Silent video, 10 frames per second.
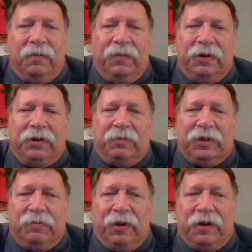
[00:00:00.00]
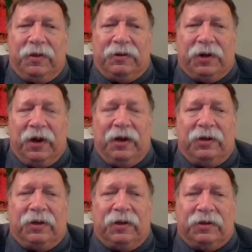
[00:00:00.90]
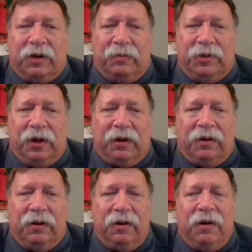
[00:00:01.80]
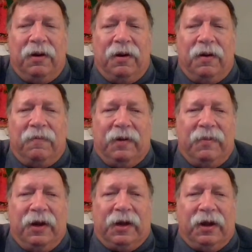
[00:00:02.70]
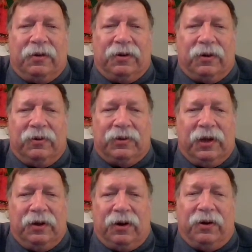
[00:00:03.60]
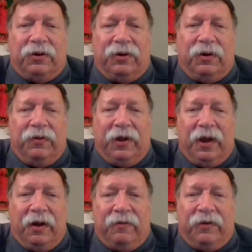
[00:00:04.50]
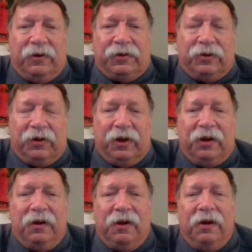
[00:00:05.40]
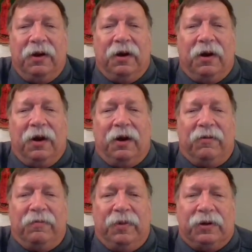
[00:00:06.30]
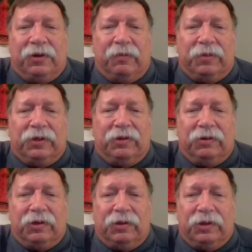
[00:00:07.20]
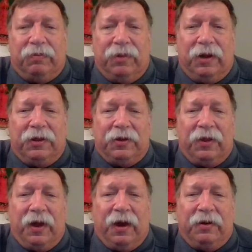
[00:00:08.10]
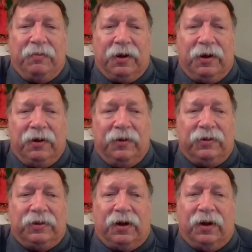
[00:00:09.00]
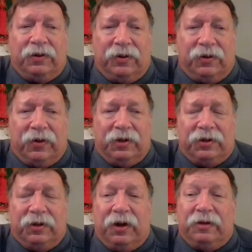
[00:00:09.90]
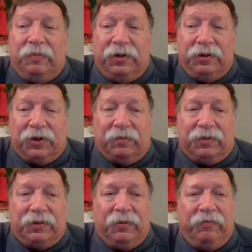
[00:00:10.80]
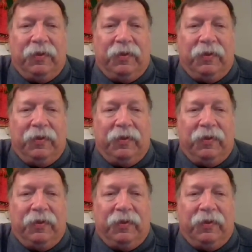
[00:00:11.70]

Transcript: Bishop Smith changed the subject by making a toast in honor of the anniversary of Bishops Smith and McHugh's consecration as bishops.